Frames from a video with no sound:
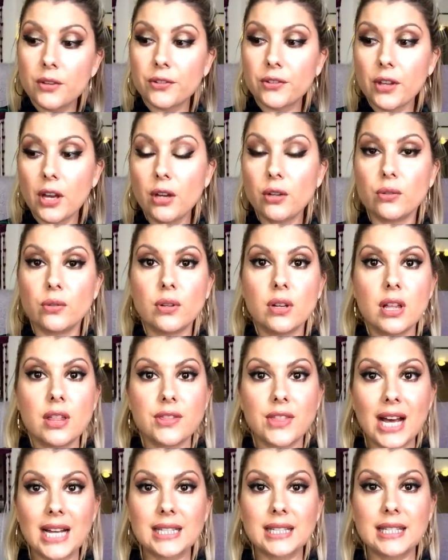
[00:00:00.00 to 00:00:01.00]
So
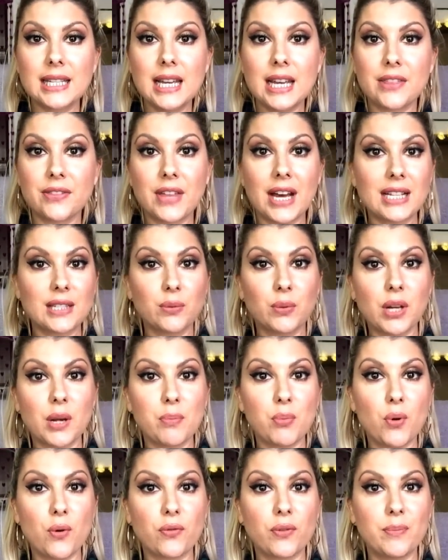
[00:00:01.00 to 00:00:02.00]
that's it. That's what
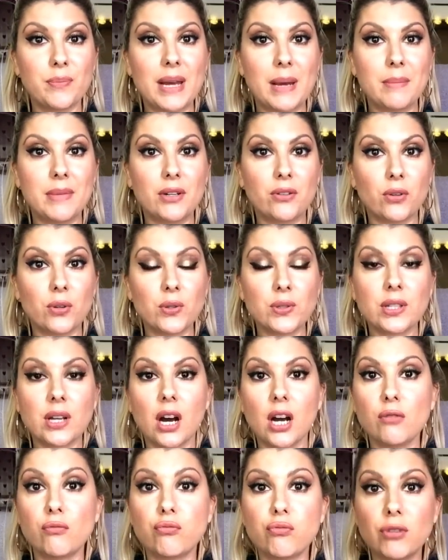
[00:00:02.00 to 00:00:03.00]
I bought from Bare Minerals.
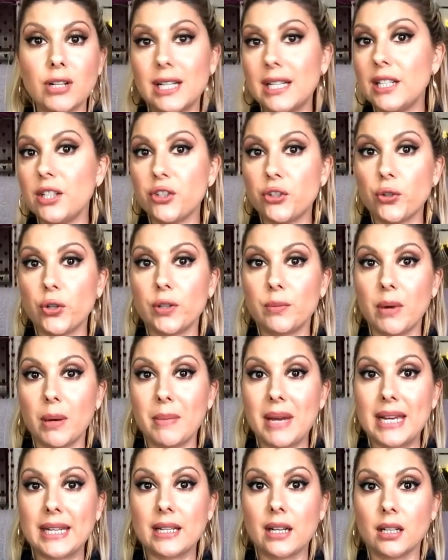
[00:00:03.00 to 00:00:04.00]
I really enjoyed
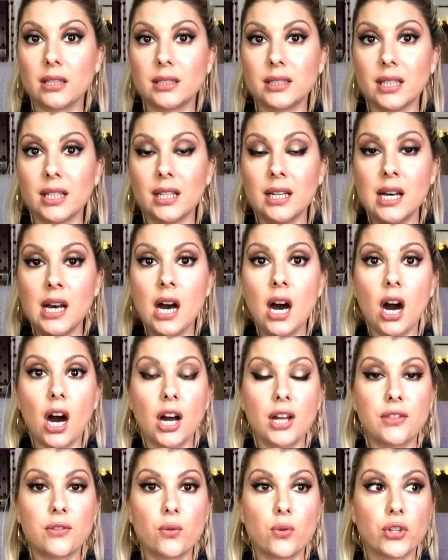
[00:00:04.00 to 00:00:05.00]
my make under.
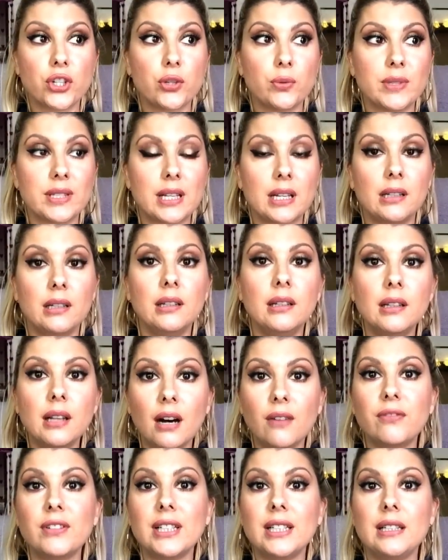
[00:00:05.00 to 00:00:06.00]
I thought she was a
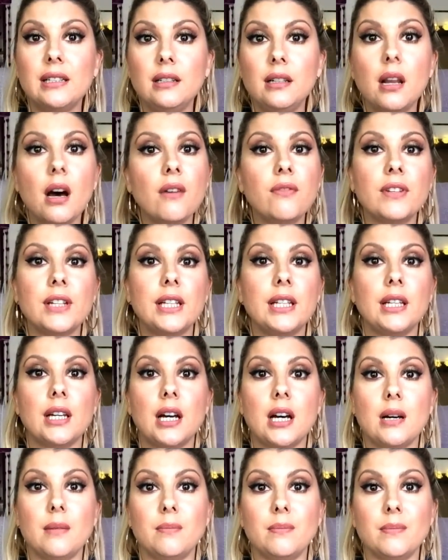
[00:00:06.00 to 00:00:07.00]
lovely, lovely
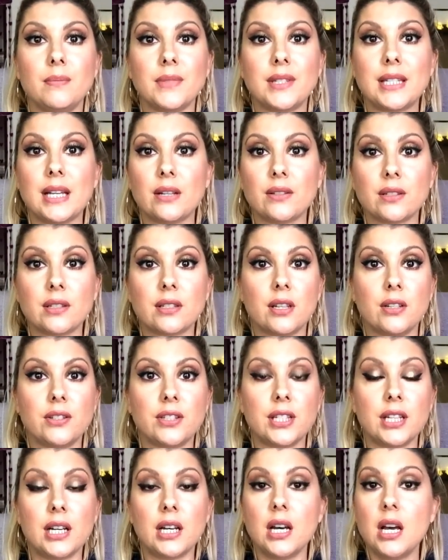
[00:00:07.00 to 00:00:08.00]
sales
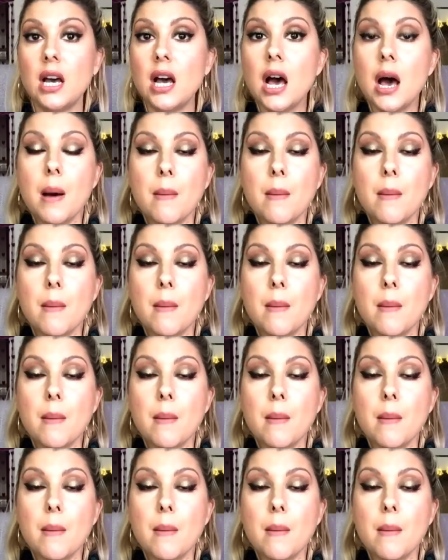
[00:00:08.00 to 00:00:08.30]
associate.